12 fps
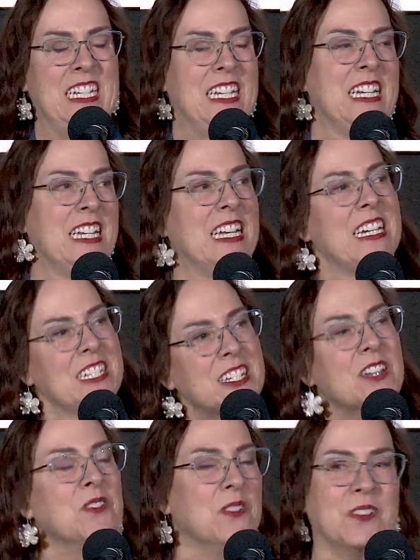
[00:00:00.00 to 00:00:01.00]
Yeah,
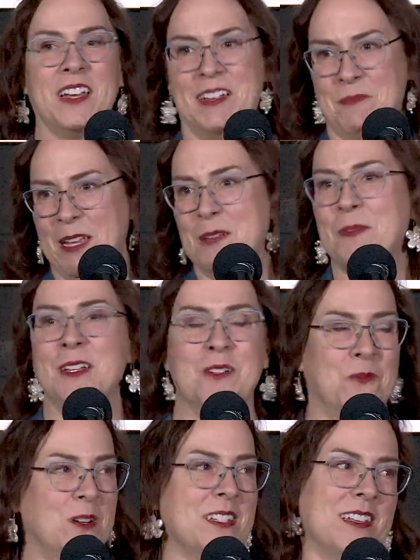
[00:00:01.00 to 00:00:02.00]
so okay, maybe it
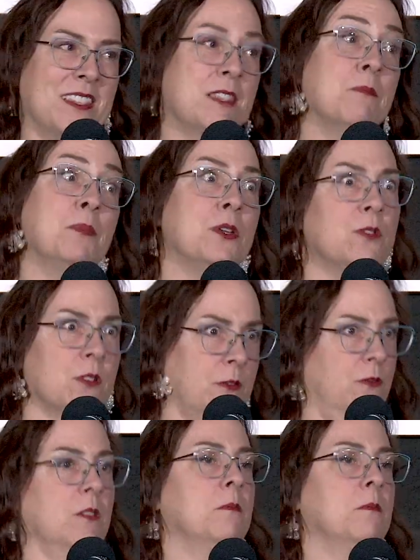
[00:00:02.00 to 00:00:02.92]
wasn't the beautiful